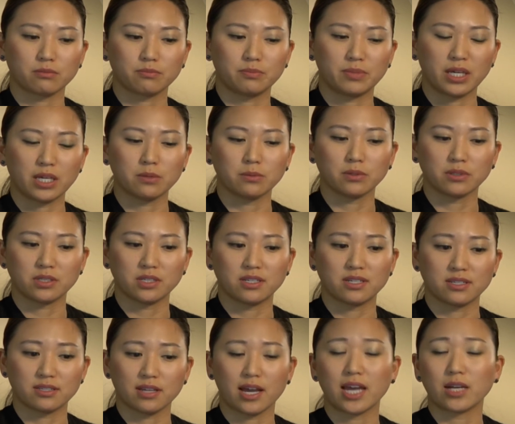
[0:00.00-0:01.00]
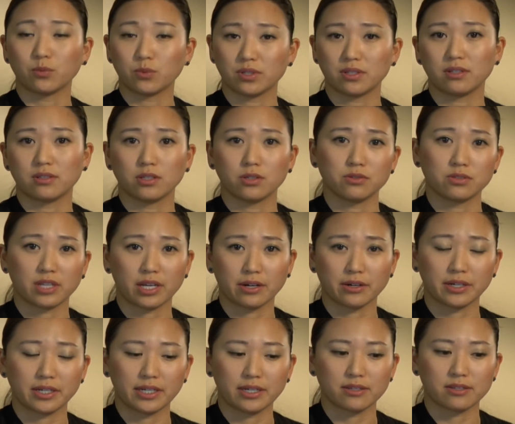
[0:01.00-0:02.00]
be able to design within those
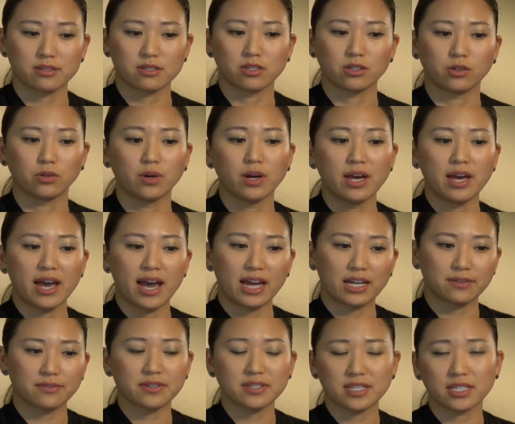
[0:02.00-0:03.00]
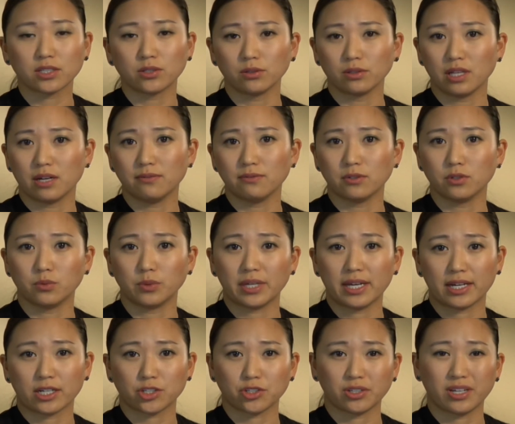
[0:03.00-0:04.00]
areas. So at every single level, we
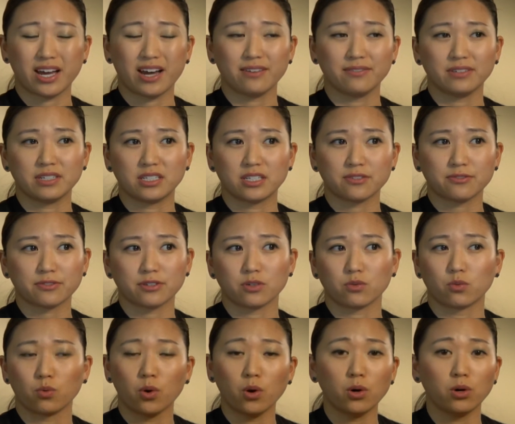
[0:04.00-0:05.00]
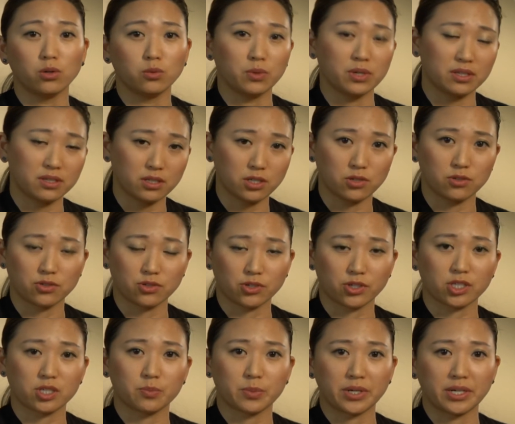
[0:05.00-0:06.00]
actually have a different role within user
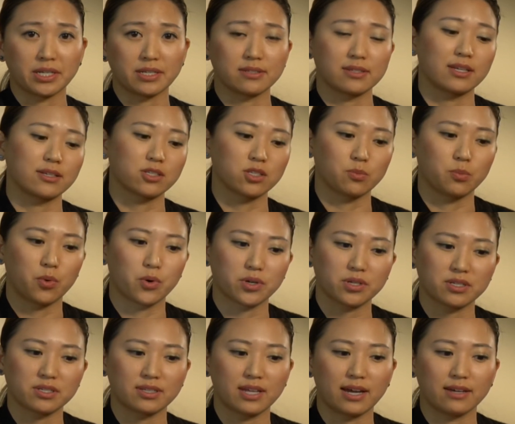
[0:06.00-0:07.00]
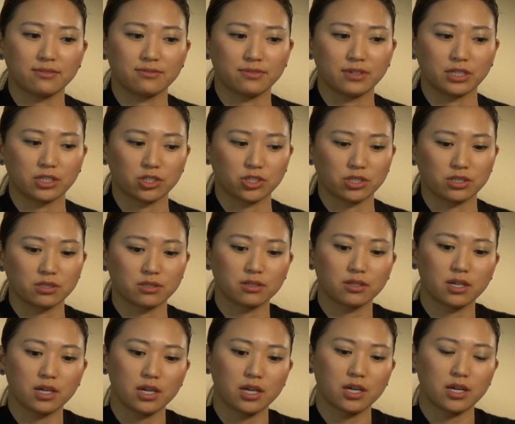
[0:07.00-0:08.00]
experience that supports that function.
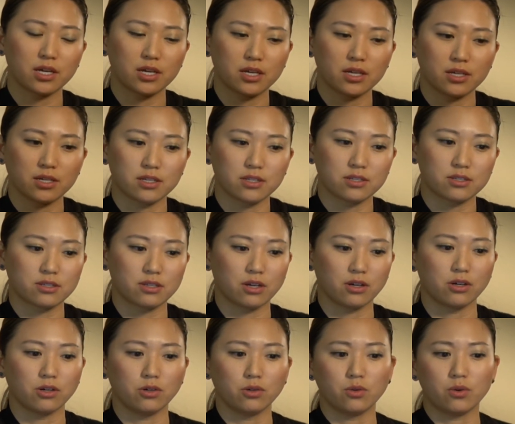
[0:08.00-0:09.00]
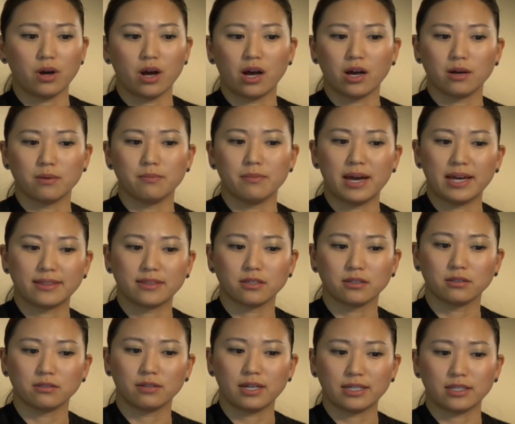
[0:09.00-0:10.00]
So at
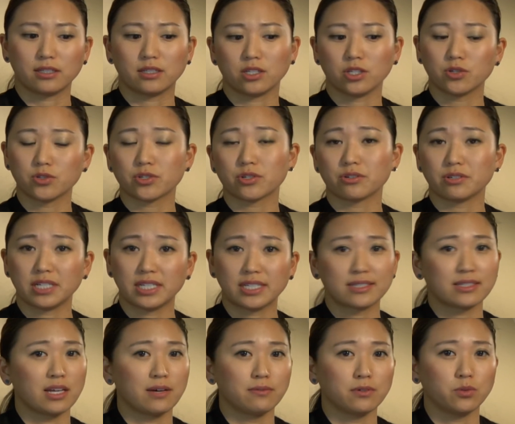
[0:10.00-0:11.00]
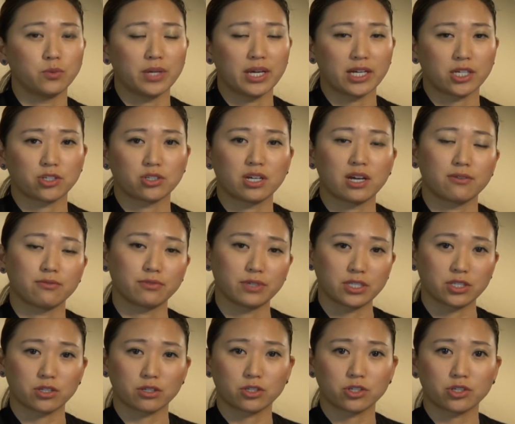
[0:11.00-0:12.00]
the user needs level, we actually have
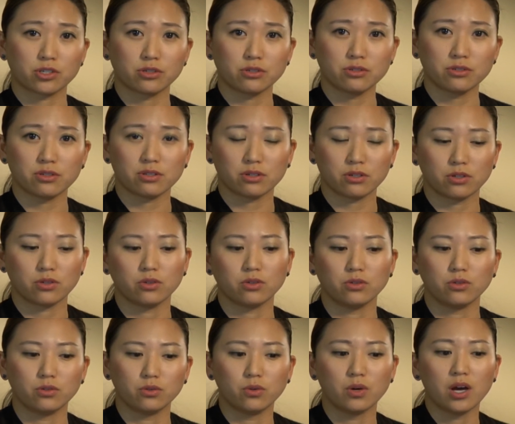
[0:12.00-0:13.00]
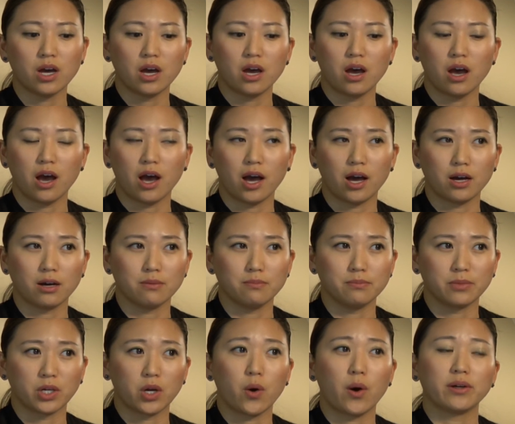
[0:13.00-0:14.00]
researchers who
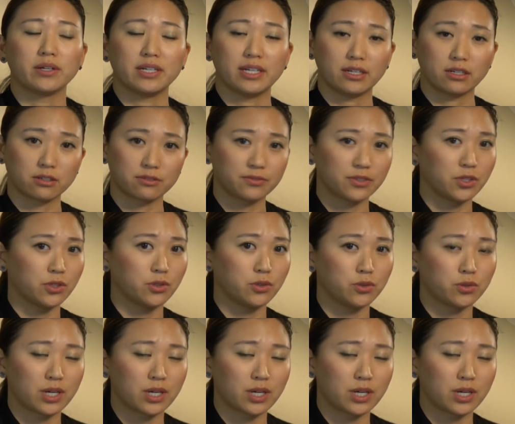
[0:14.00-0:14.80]
go out and interview